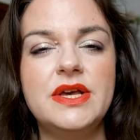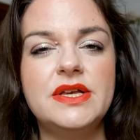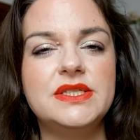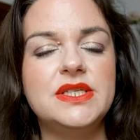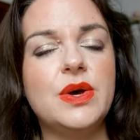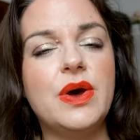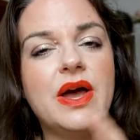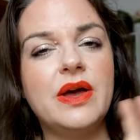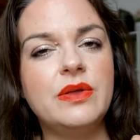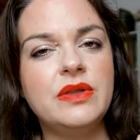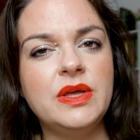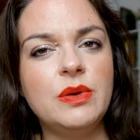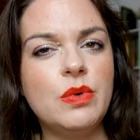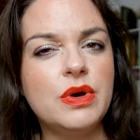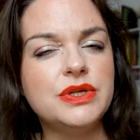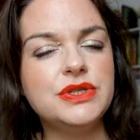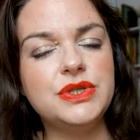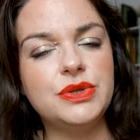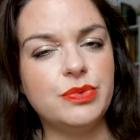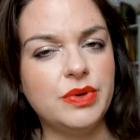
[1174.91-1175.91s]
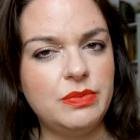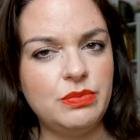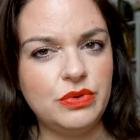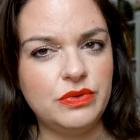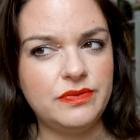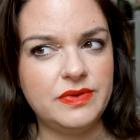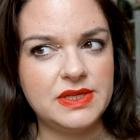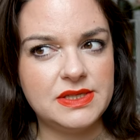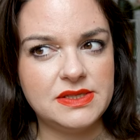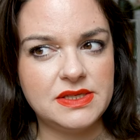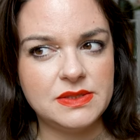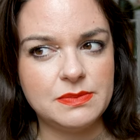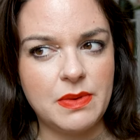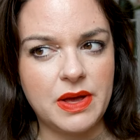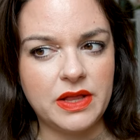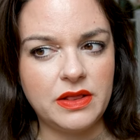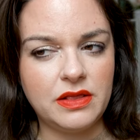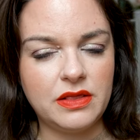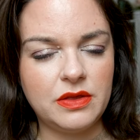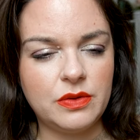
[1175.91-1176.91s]
So I only watched three movies this
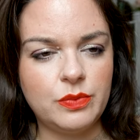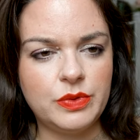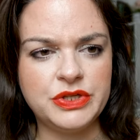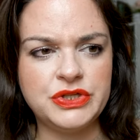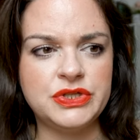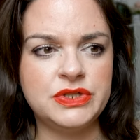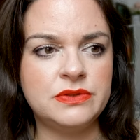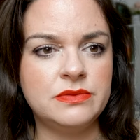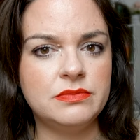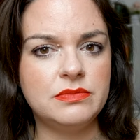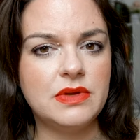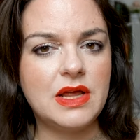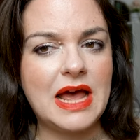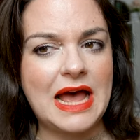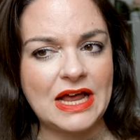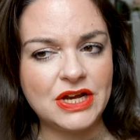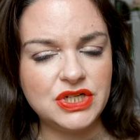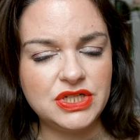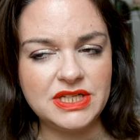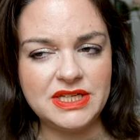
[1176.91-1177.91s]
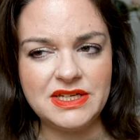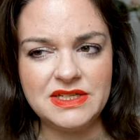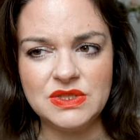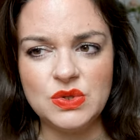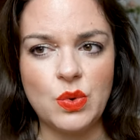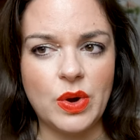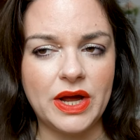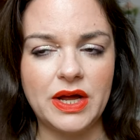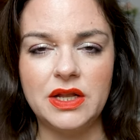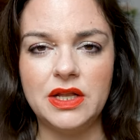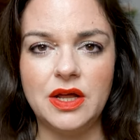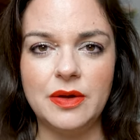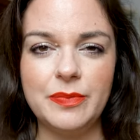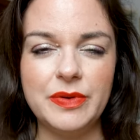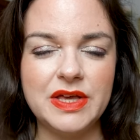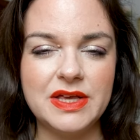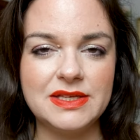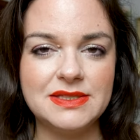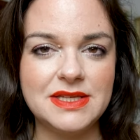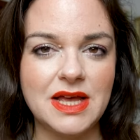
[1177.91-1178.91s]
month, which actually is quite a lot
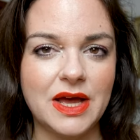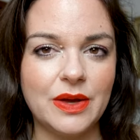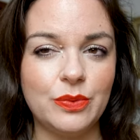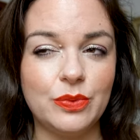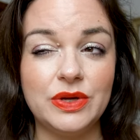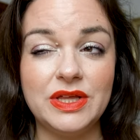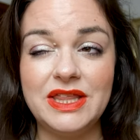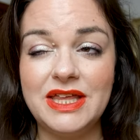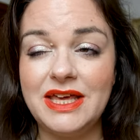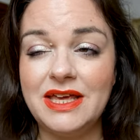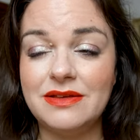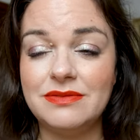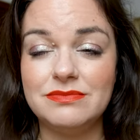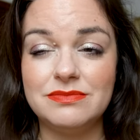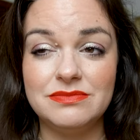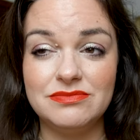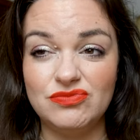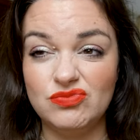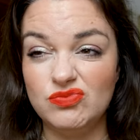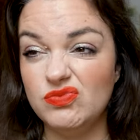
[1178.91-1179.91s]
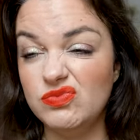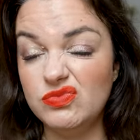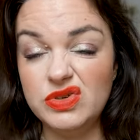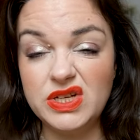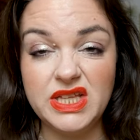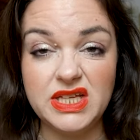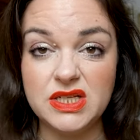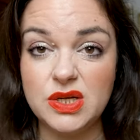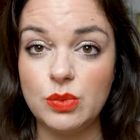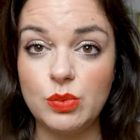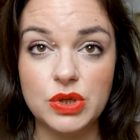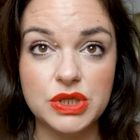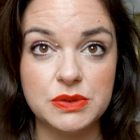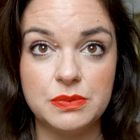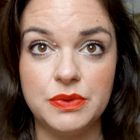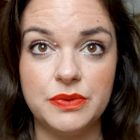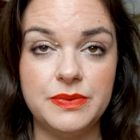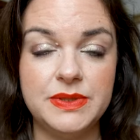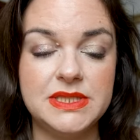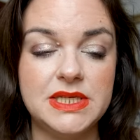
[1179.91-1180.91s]
because I really really don't watch
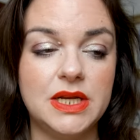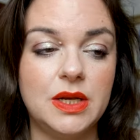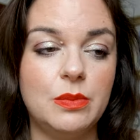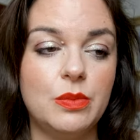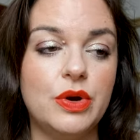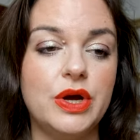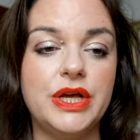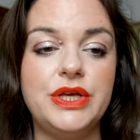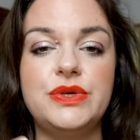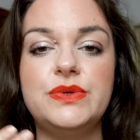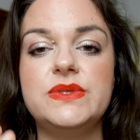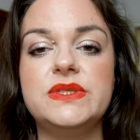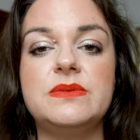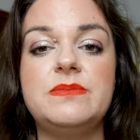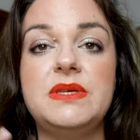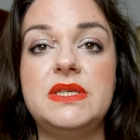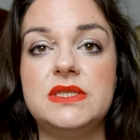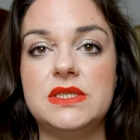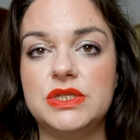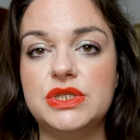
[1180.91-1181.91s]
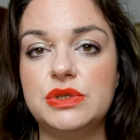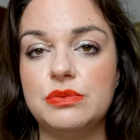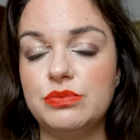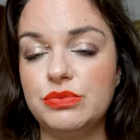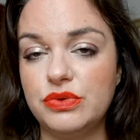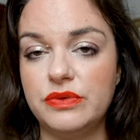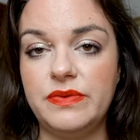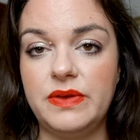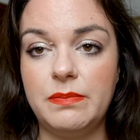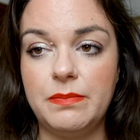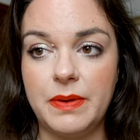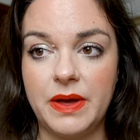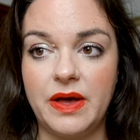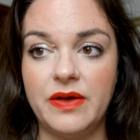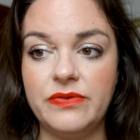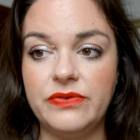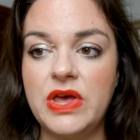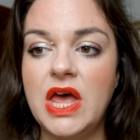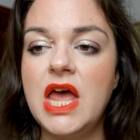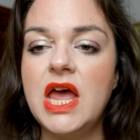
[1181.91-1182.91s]
movies anymore. I used to be such a movie
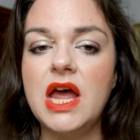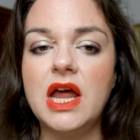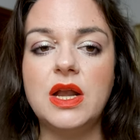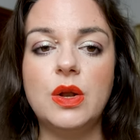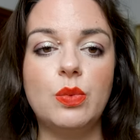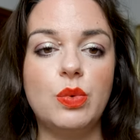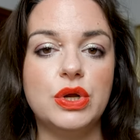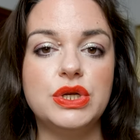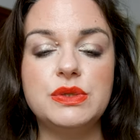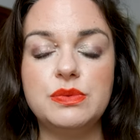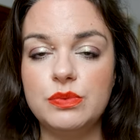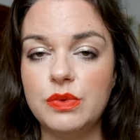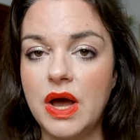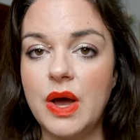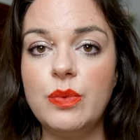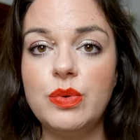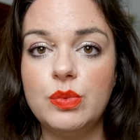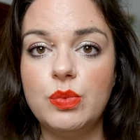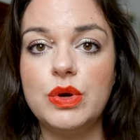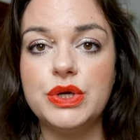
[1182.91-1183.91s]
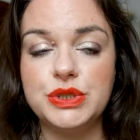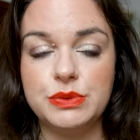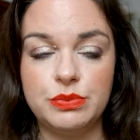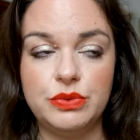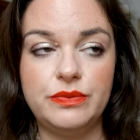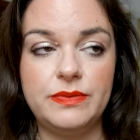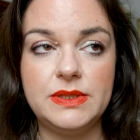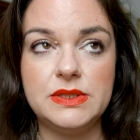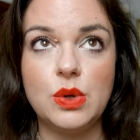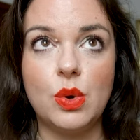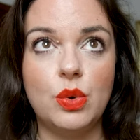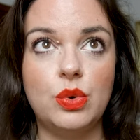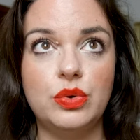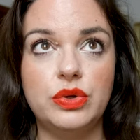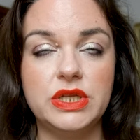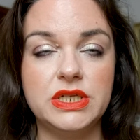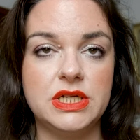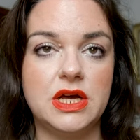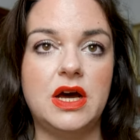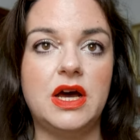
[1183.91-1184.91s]
buff and I watch I would watch movies
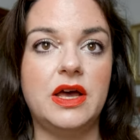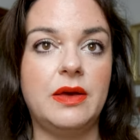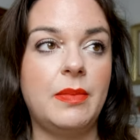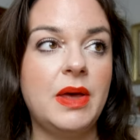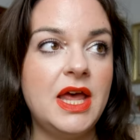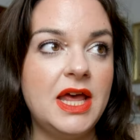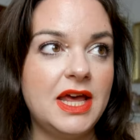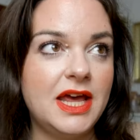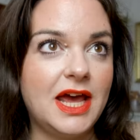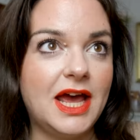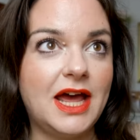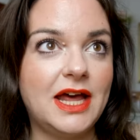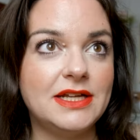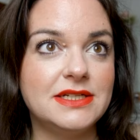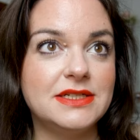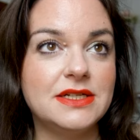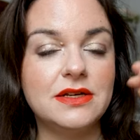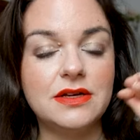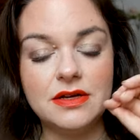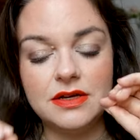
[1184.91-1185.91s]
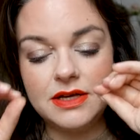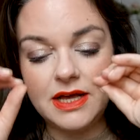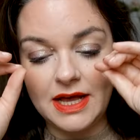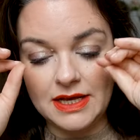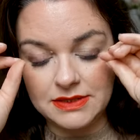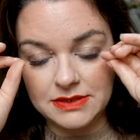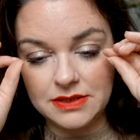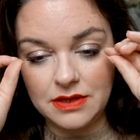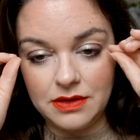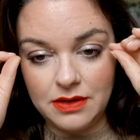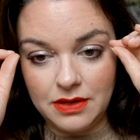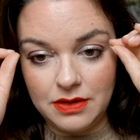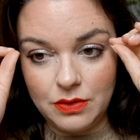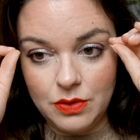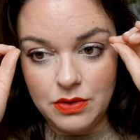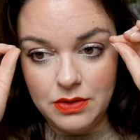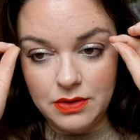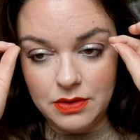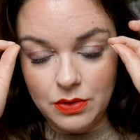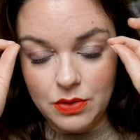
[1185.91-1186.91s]
all the time and as
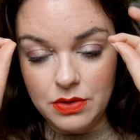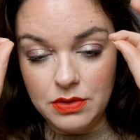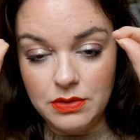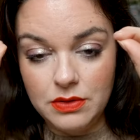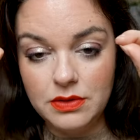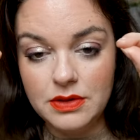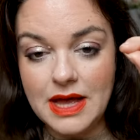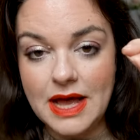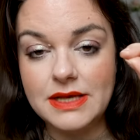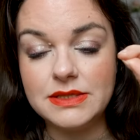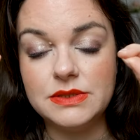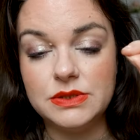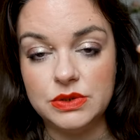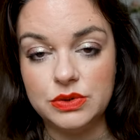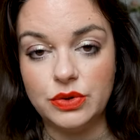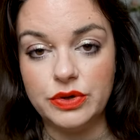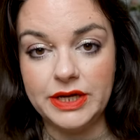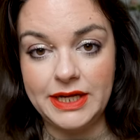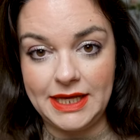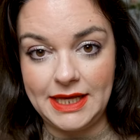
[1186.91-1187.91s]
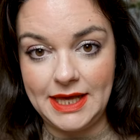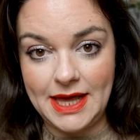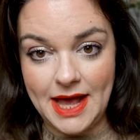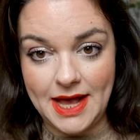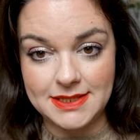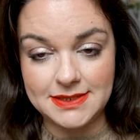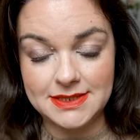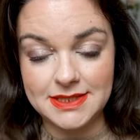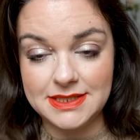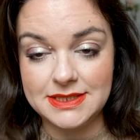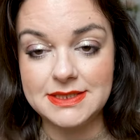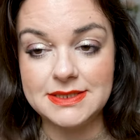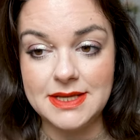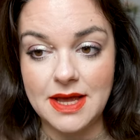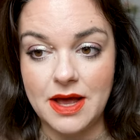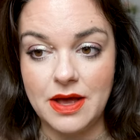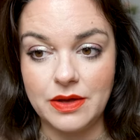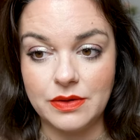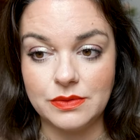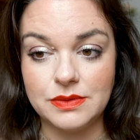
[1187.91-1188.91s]
as dorky as this
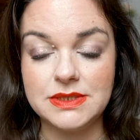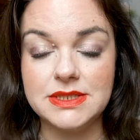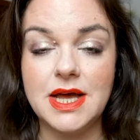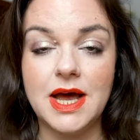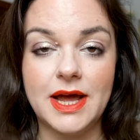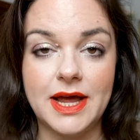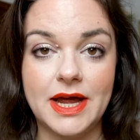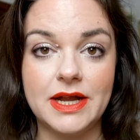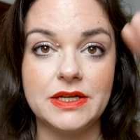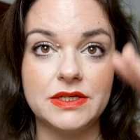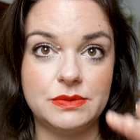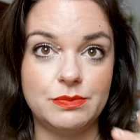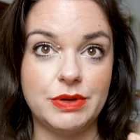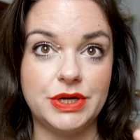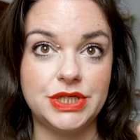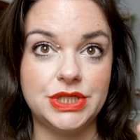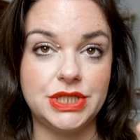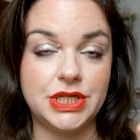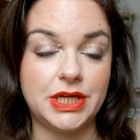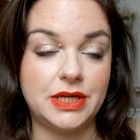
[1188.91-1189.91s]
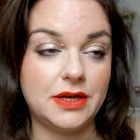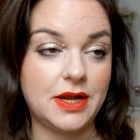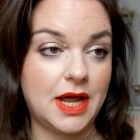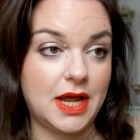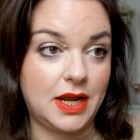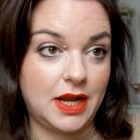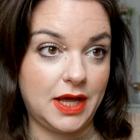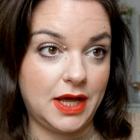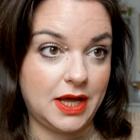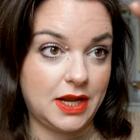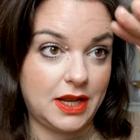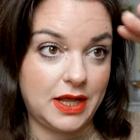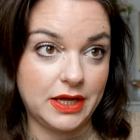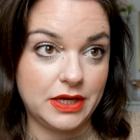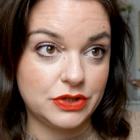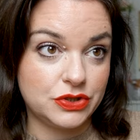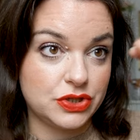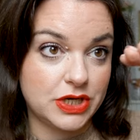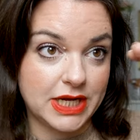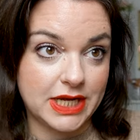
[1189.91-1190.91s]
sounds, I had a spreadsheet and I had
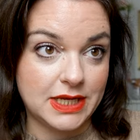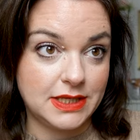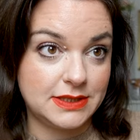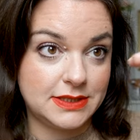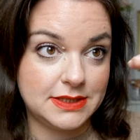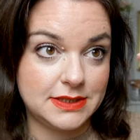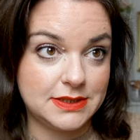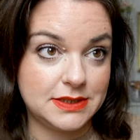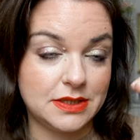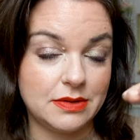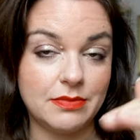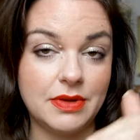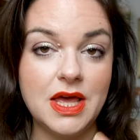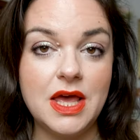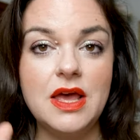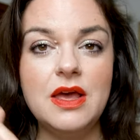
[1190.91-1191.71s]
like a tracking system.